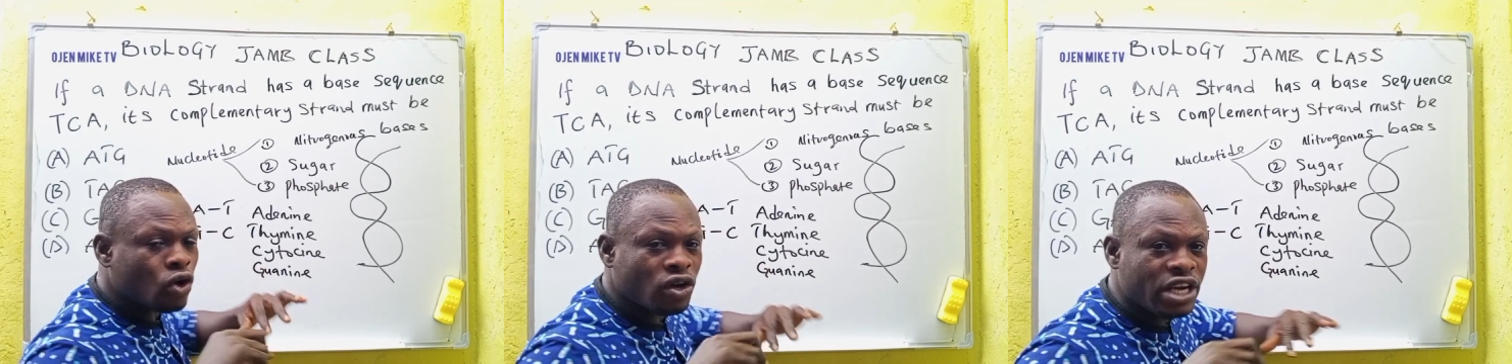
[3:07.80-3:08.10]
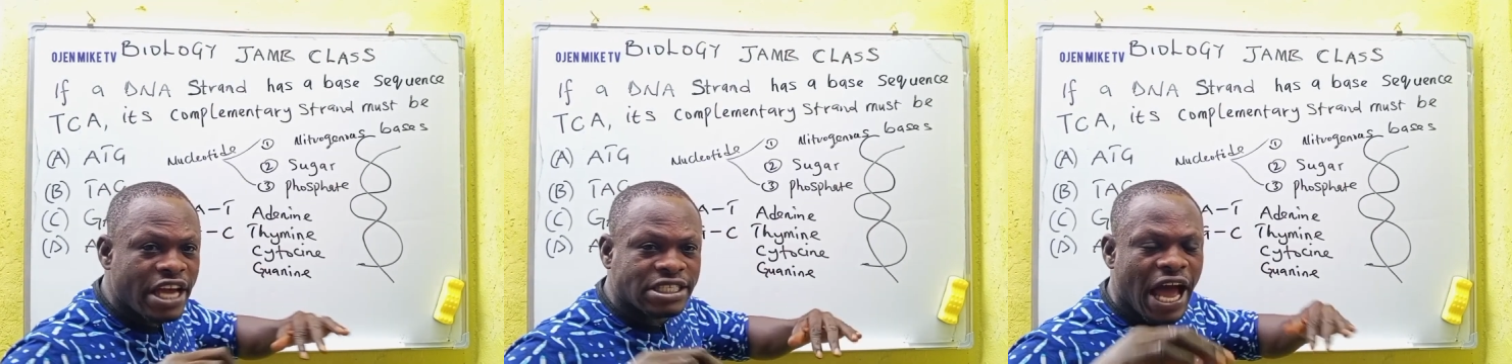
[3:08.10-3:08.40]

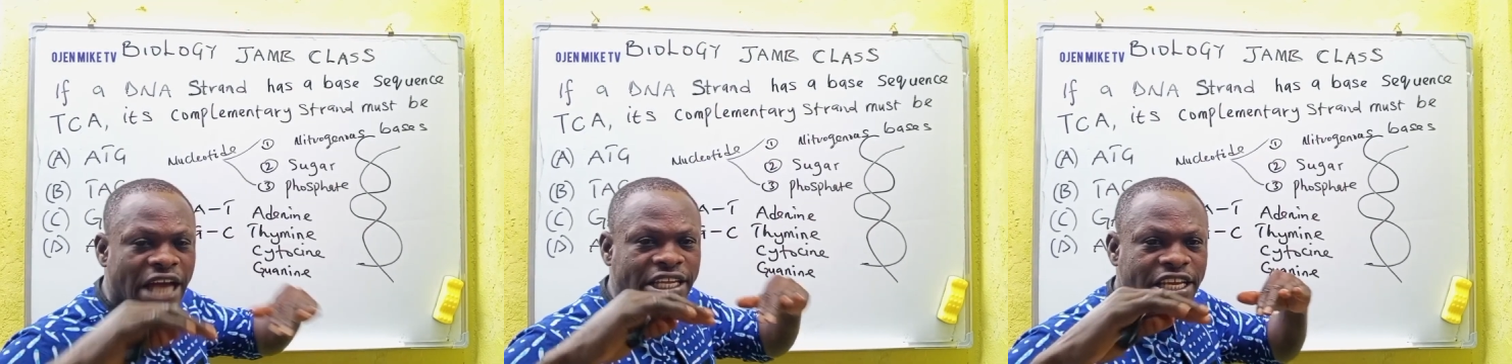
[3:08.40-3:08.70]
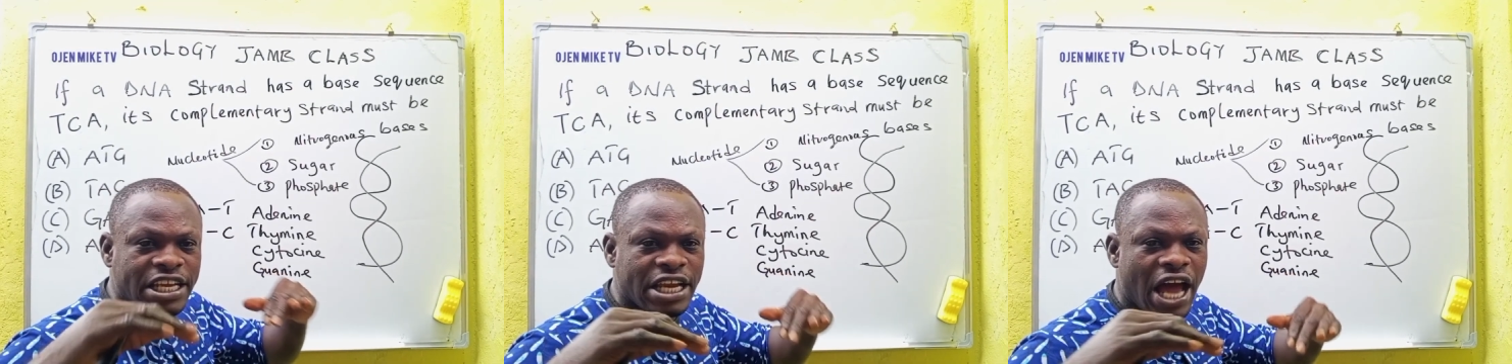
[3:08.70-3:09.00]
connects
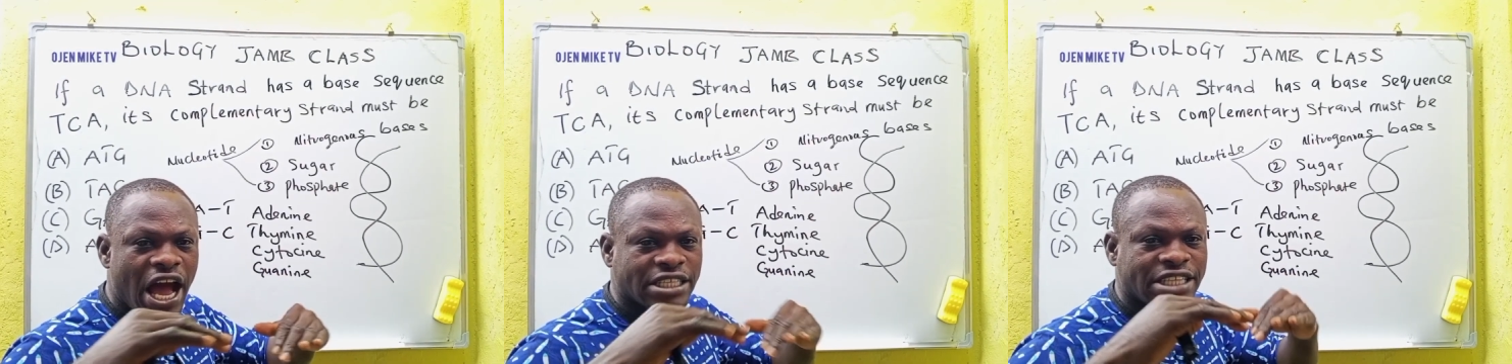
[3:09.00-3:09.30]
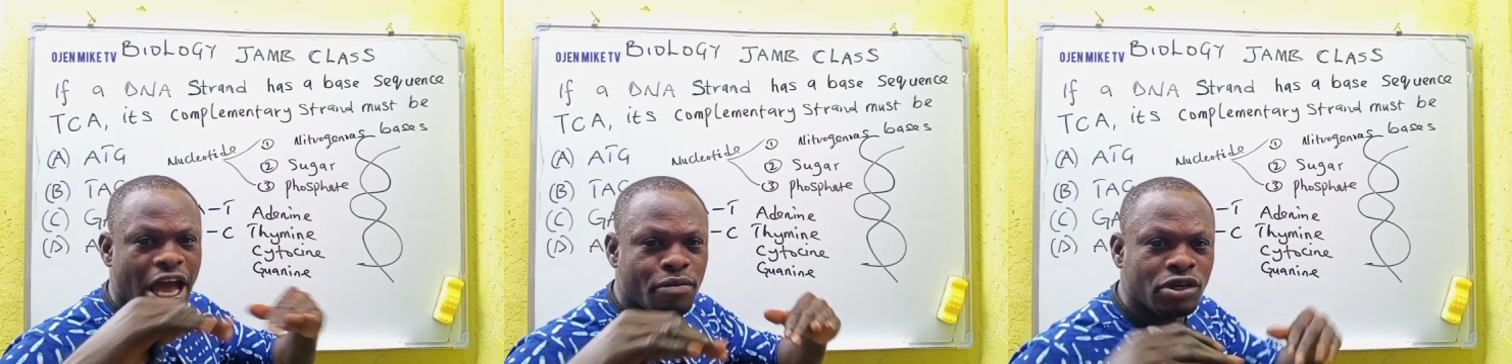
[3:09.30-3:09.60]
adenine and
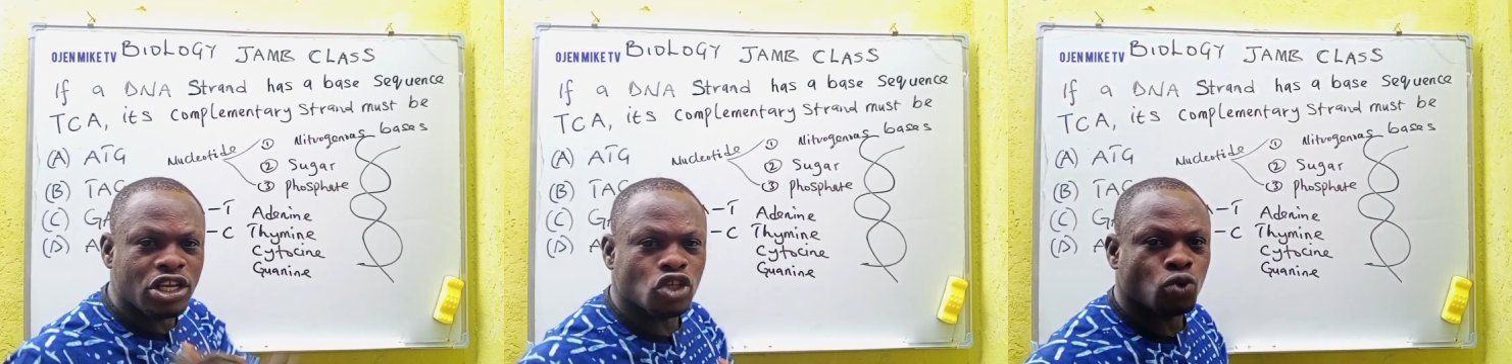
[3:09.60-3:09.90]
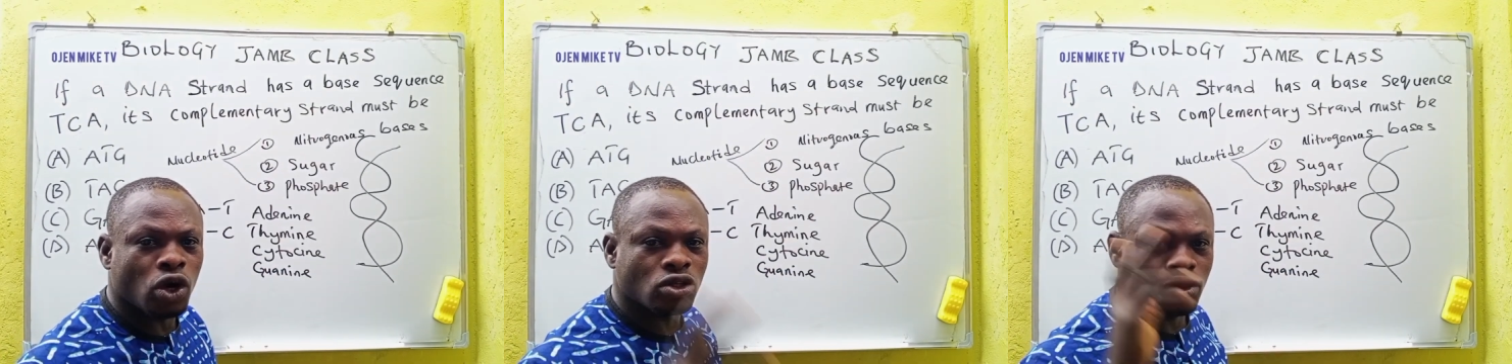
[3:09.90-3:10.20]
thymine is
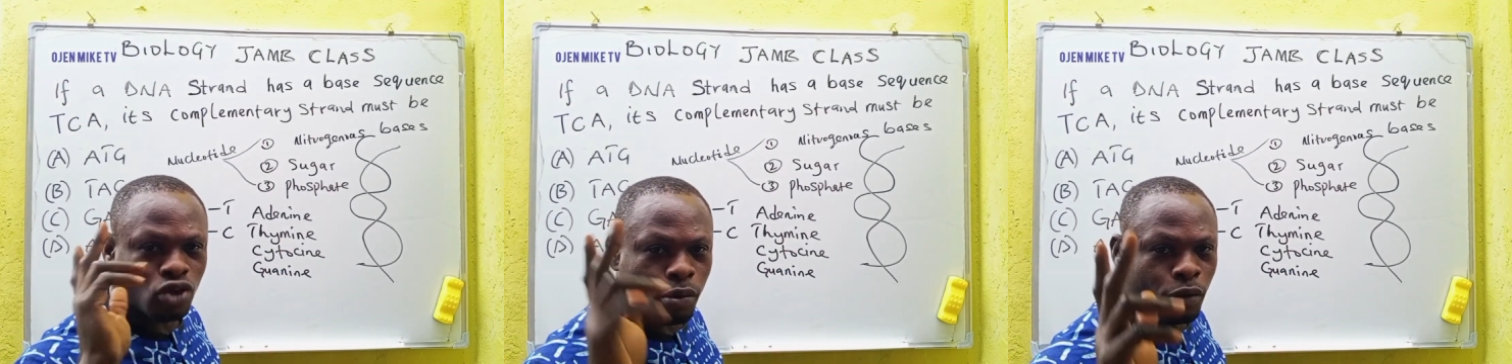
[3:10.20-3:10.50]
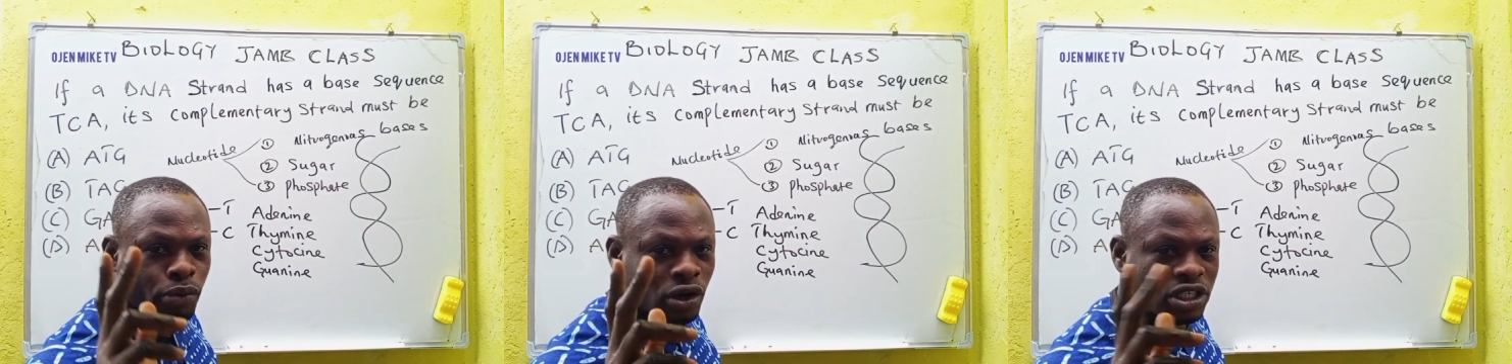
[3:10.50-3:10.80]
what?
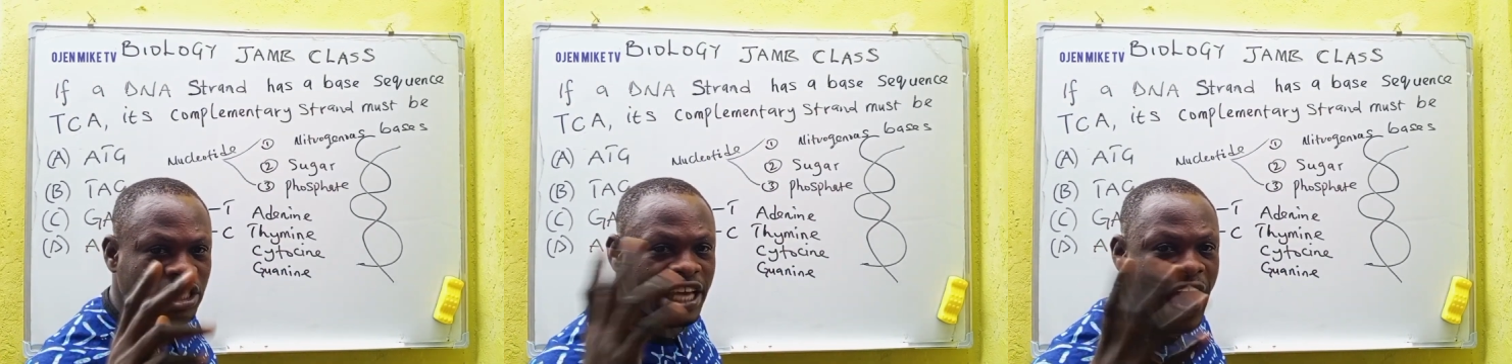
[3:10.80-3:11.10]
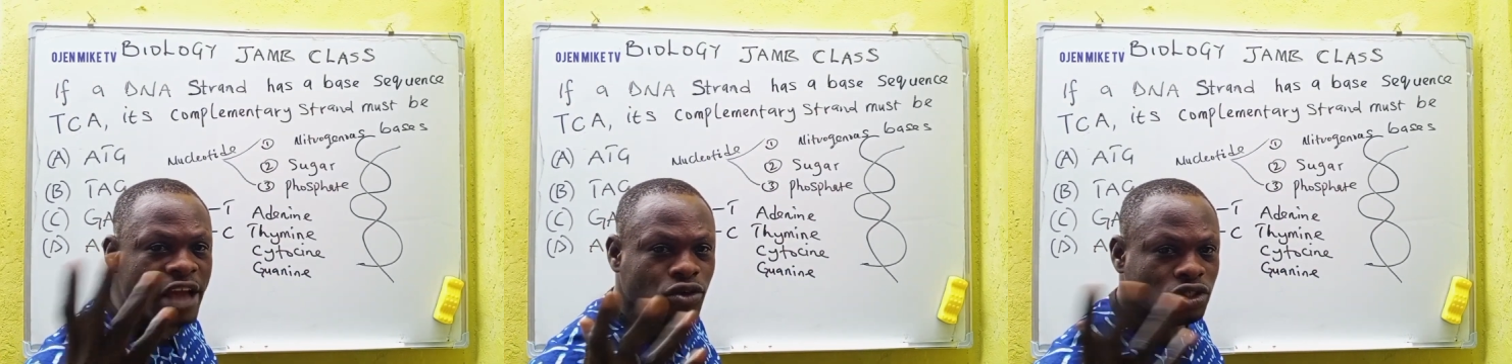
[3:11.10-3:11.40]
Double bond. Is a
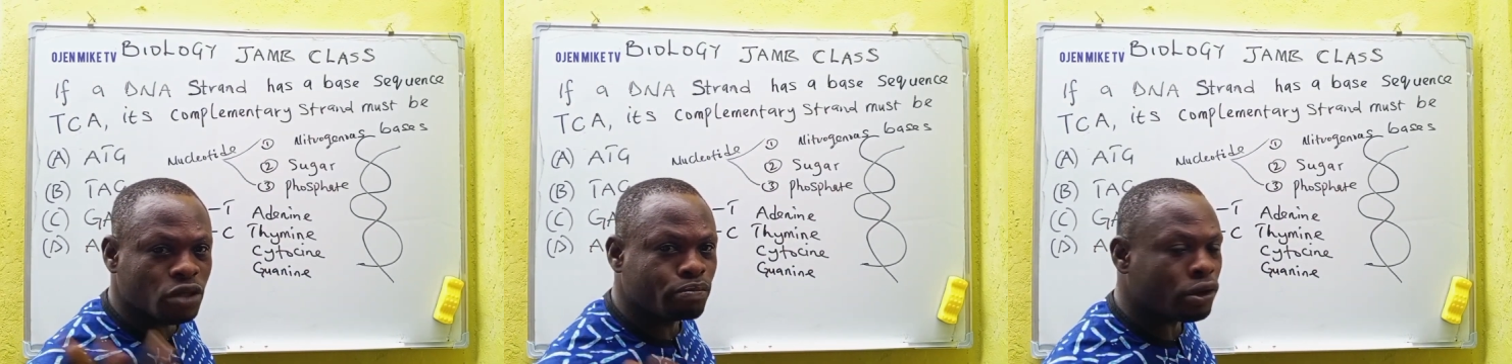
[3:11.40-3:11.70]
hydrogen